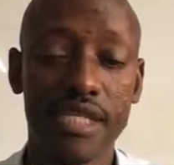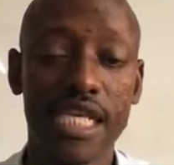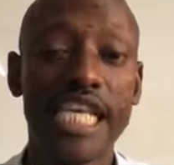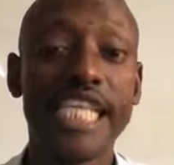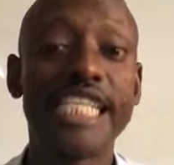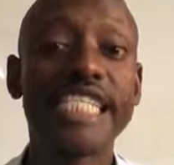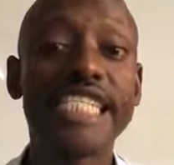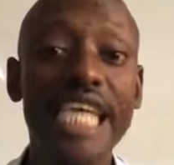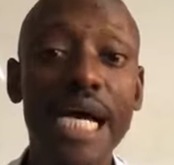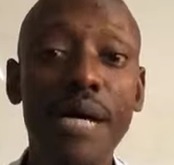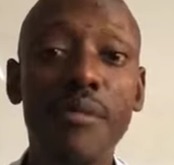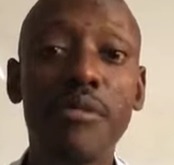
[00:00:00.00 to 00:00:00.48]

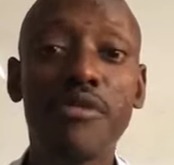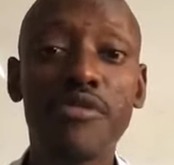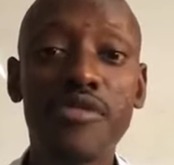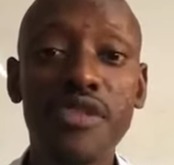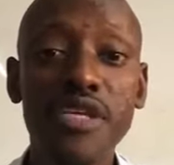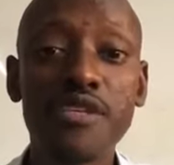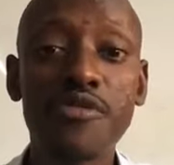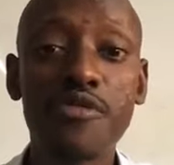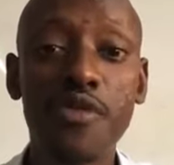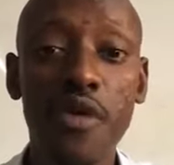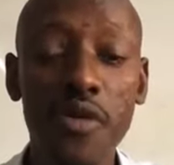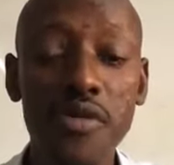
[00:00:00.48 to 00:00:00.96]
Some of
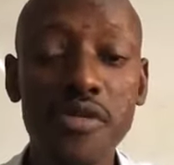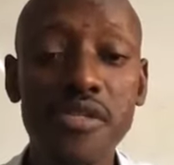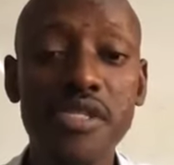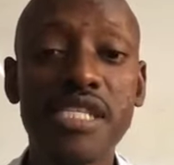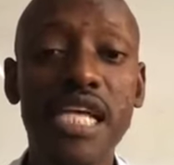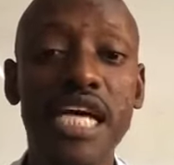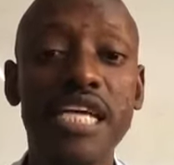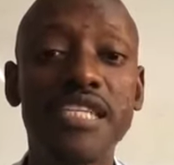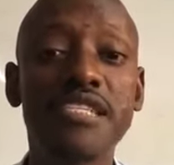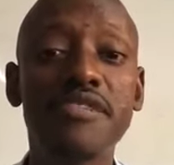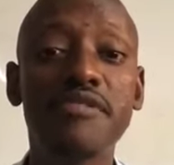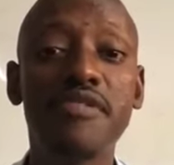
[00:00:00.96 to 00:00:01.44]
these
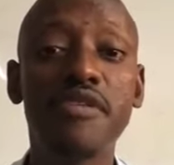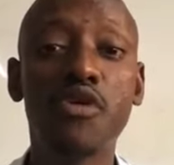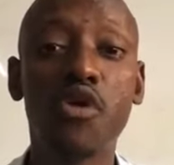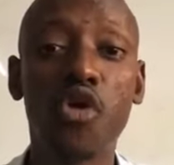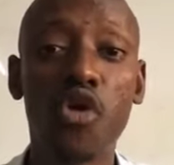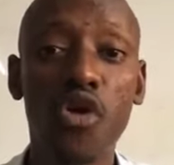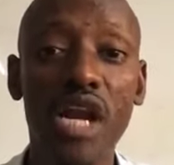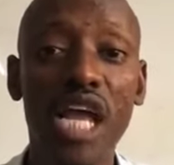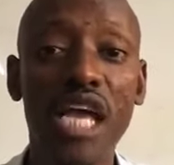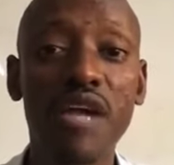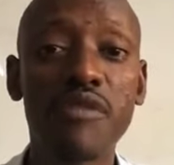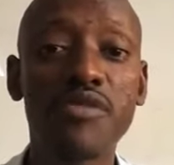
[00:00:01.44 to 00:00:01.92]
fraudsters even
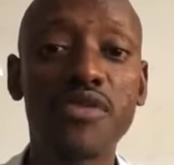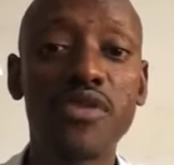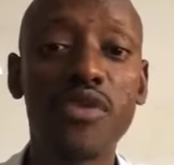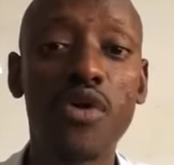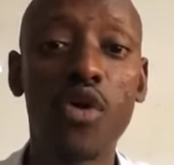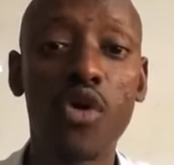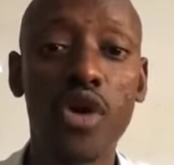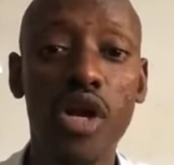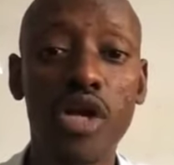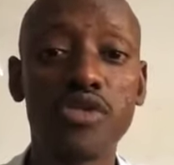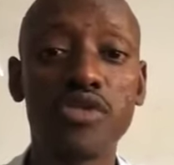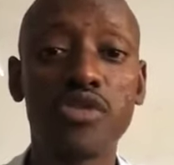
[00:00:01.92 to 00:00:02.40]
connived with the
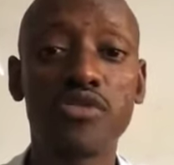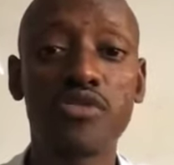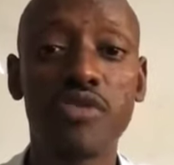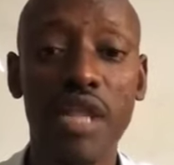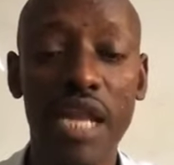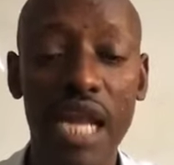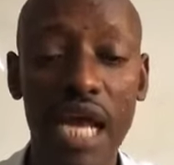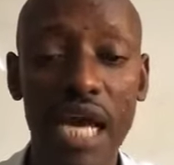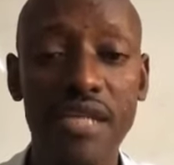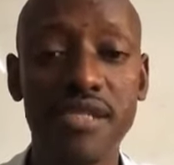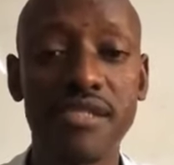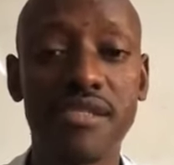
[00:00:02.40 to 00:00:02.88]
owners of the
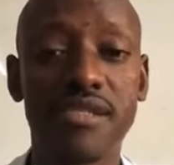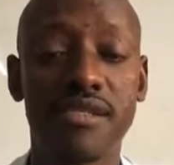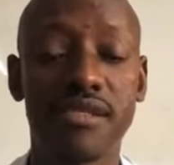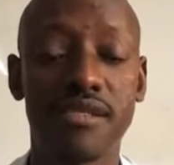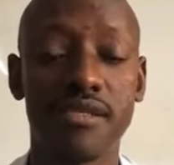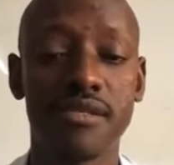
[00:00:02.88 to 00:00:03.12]
land.